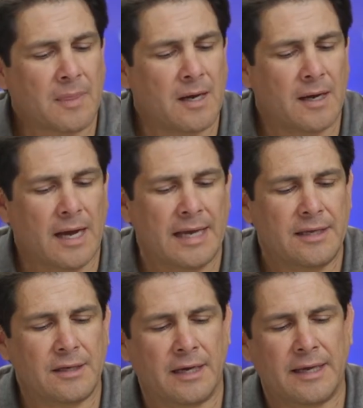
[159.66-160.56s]
uh,
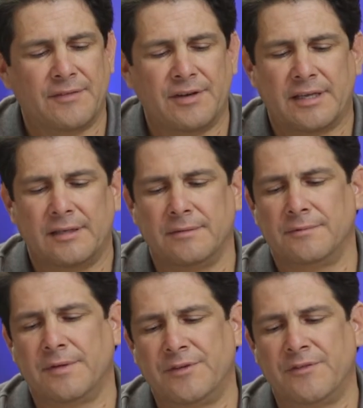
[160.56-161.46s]
I, I have a,
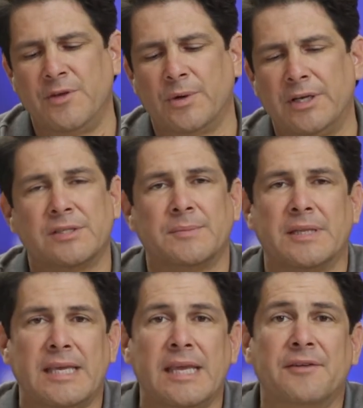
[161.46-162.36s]
if, if, you want to use some of
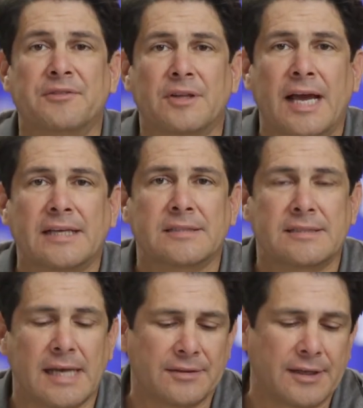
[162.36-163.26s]
the EF glass
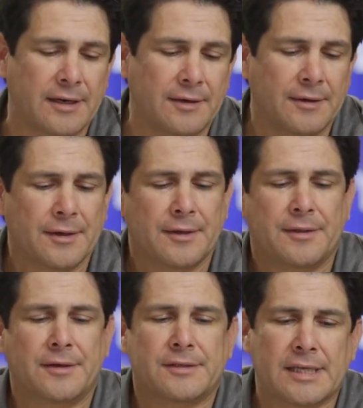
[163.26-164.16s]
that's out there,
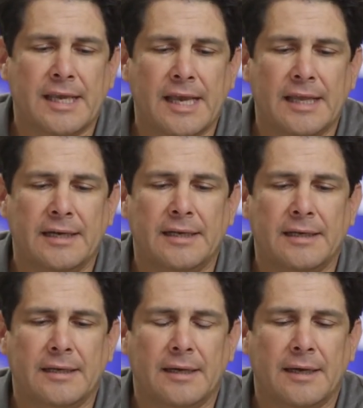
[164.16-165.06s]
there's a
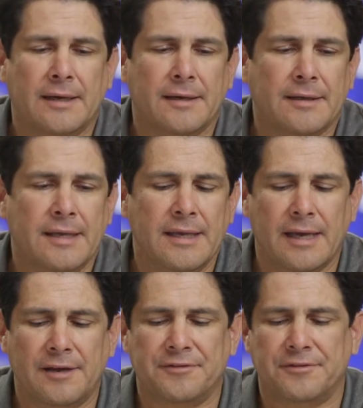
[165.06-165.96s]
Canon uh,
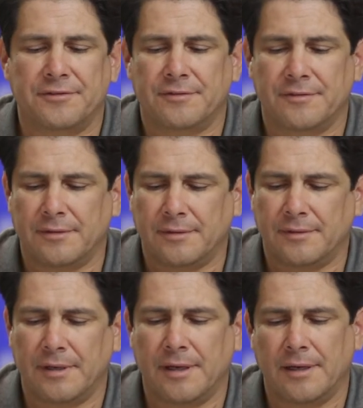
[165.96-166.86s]
EF
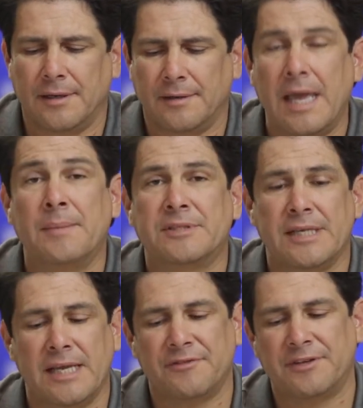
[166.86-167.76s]
uh, M
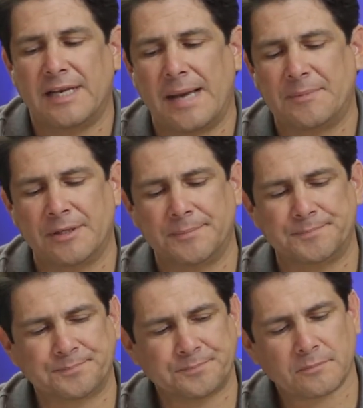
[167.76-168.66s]
to EF adapter,
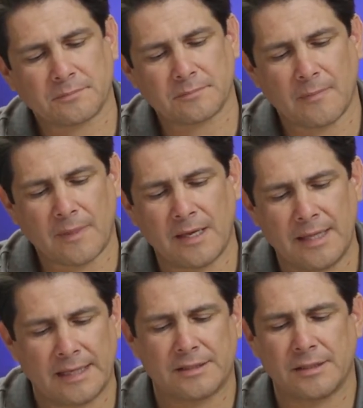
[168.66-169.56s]
and
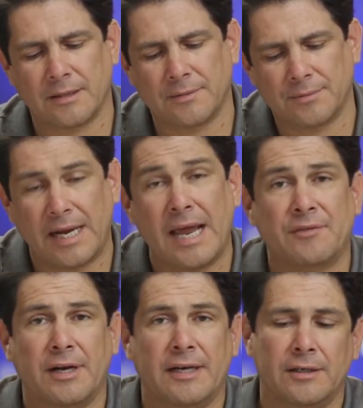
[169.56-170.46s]
that's uh, what I
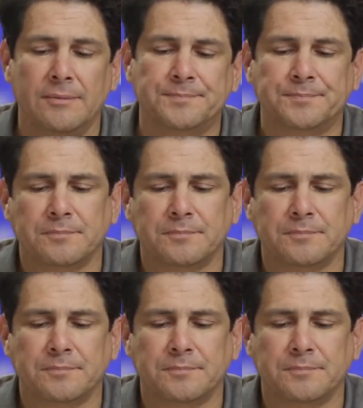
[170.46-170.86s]
have right here.